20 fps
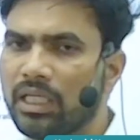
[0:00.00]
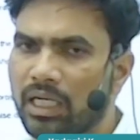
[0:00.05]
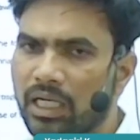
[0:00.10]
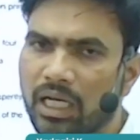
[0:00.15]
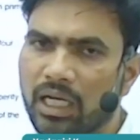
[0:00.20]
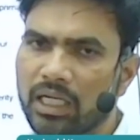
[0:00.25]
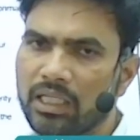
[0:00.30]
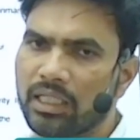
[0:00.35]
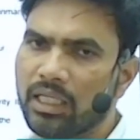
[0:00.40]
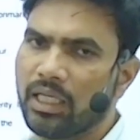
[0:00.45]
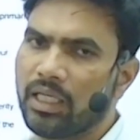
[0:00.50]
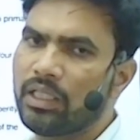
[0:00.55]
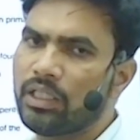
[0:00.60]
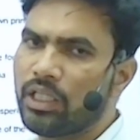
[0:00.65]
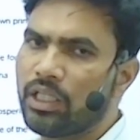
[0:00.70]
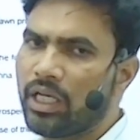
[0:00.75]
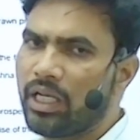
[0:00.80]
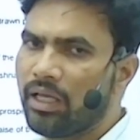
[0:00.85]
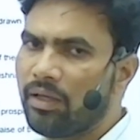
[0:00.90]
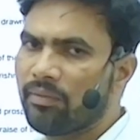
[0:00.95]
are there in the
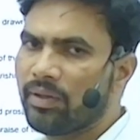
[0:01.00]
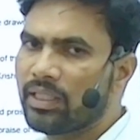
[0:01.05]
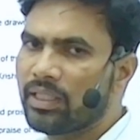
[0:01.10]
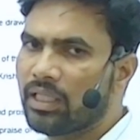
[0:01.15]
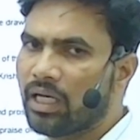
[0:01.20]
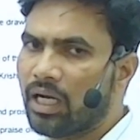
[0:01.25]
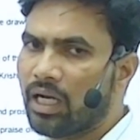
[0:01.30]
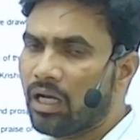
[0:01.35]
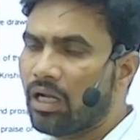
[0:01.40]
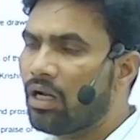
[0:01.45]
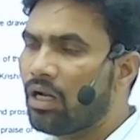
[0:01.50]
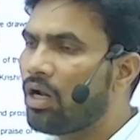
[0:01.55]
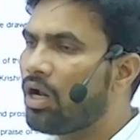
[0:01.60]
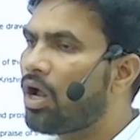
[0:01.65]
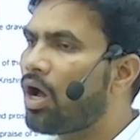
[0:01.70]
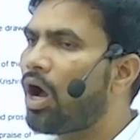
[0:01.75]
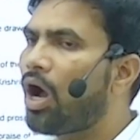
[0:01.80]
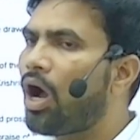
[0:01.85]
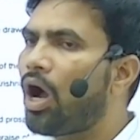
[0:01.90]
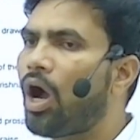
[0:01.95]
Rig Veda,
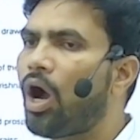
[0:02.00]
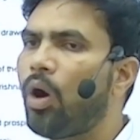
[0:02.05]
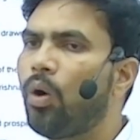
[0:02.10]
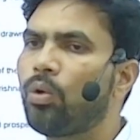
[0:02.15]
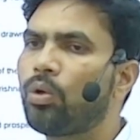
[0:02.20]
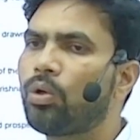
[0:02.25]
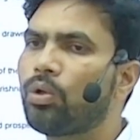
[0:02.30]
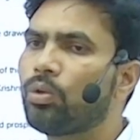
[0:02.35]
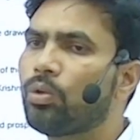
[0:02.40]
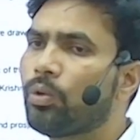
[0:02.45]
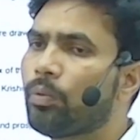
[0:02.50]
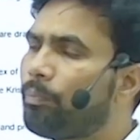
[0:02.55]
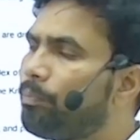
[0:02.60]
how to